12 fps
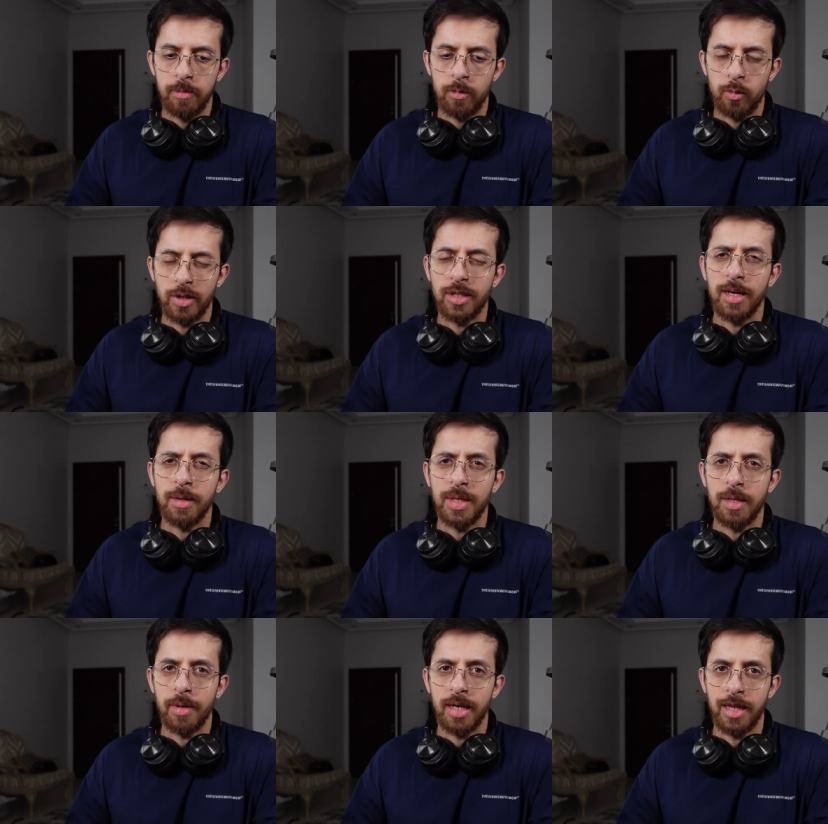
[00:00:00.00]
What I
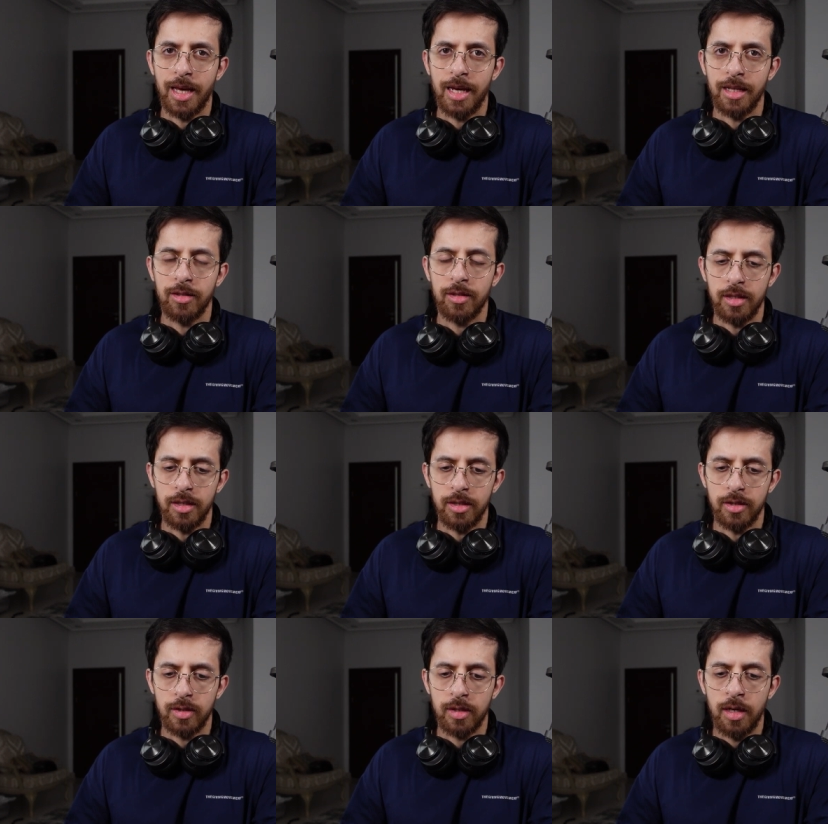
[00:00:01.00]
mean by that
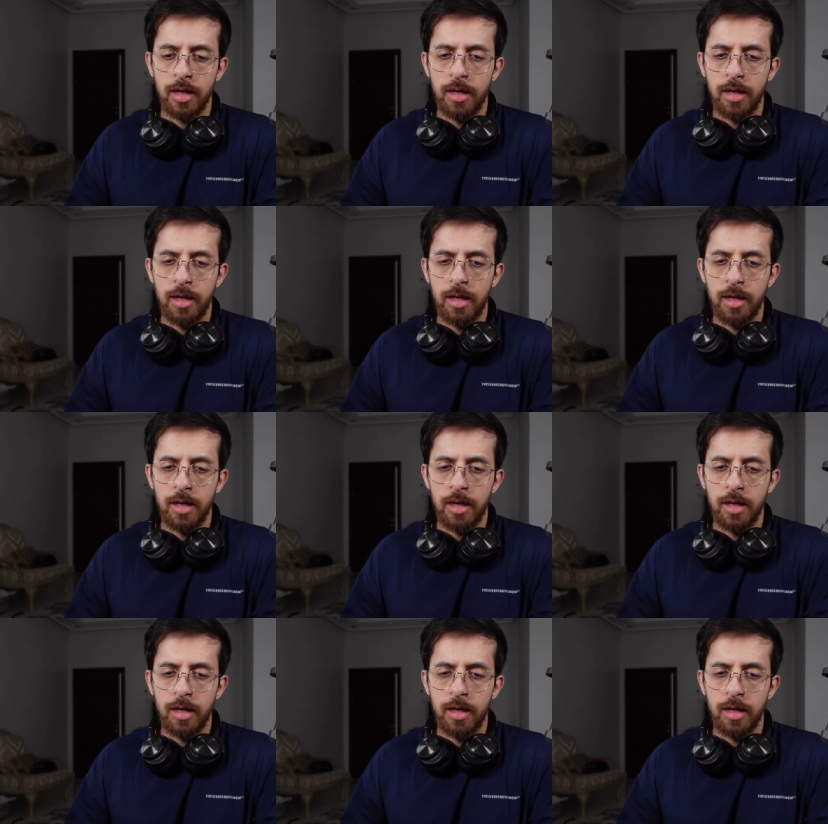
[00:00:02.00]
is